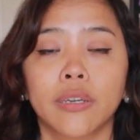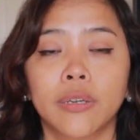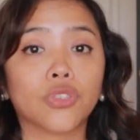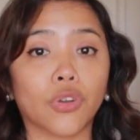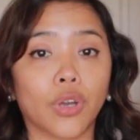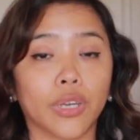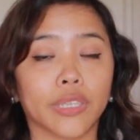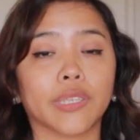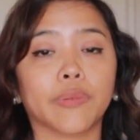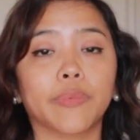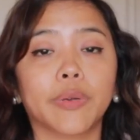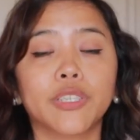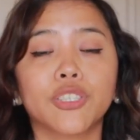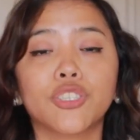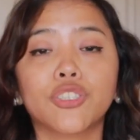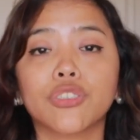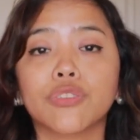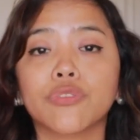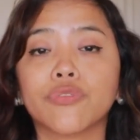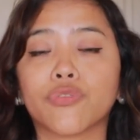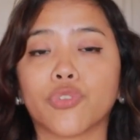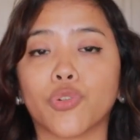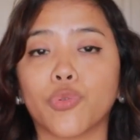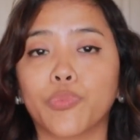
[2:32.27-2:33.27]
So as I
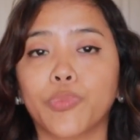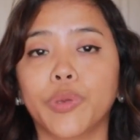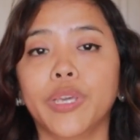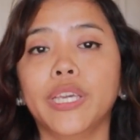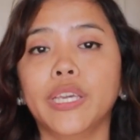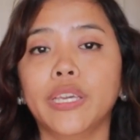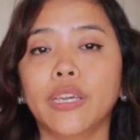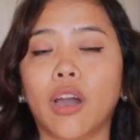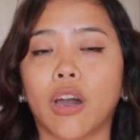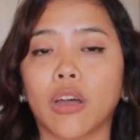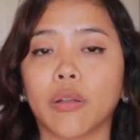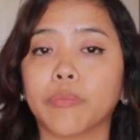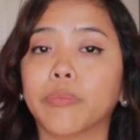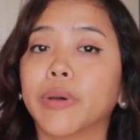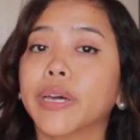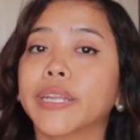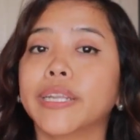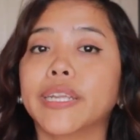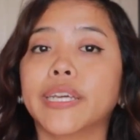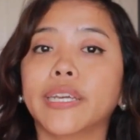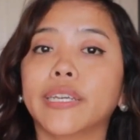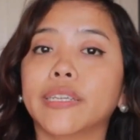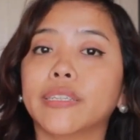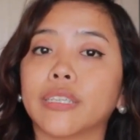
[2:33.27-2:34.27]
mentioned, for me on
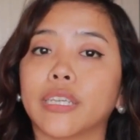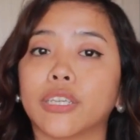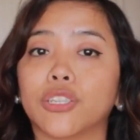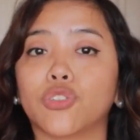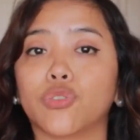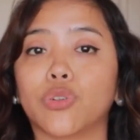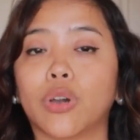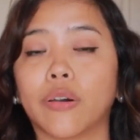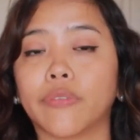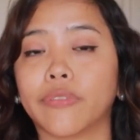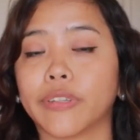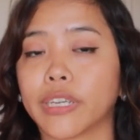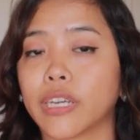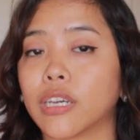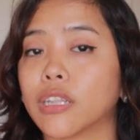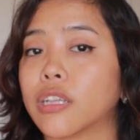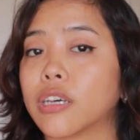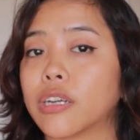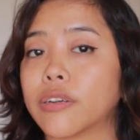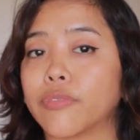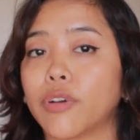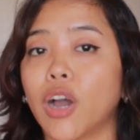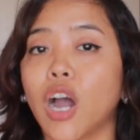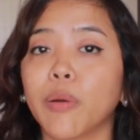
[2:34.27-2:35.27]
Mondays, I do have like a
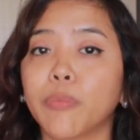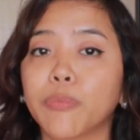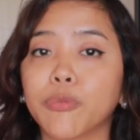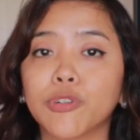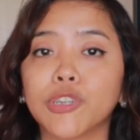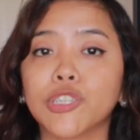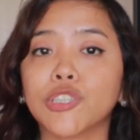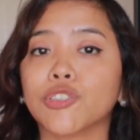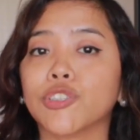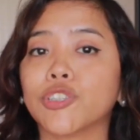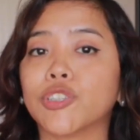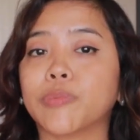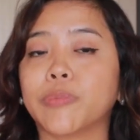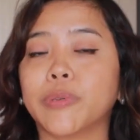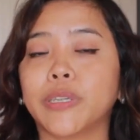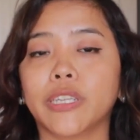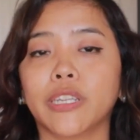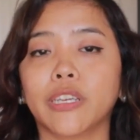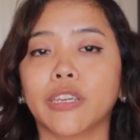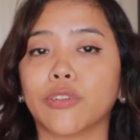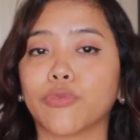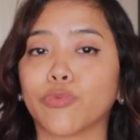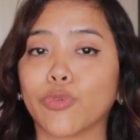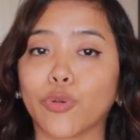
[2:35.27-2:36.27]
lot of operations
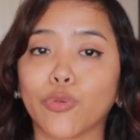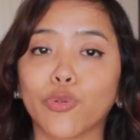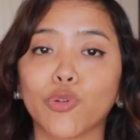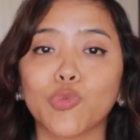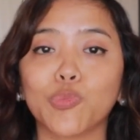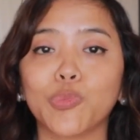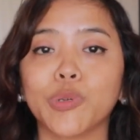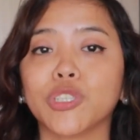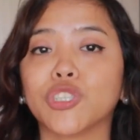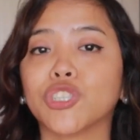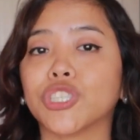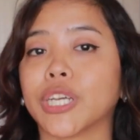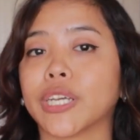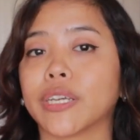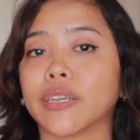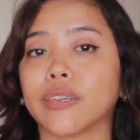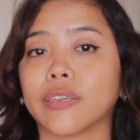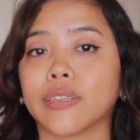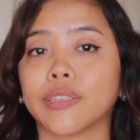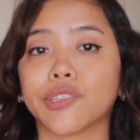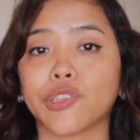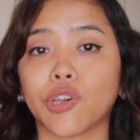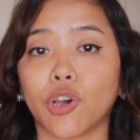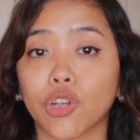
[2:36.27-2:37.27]
meeting, recruitment
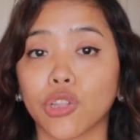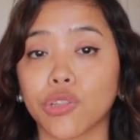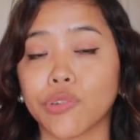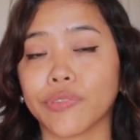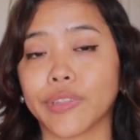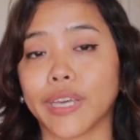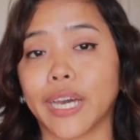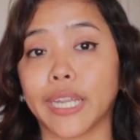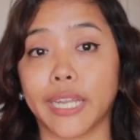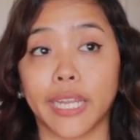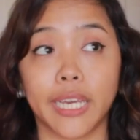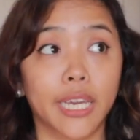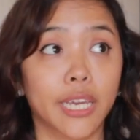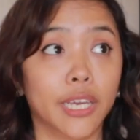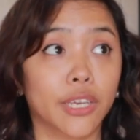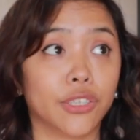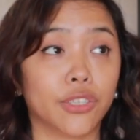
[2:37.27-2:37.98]
check-ins, all of that.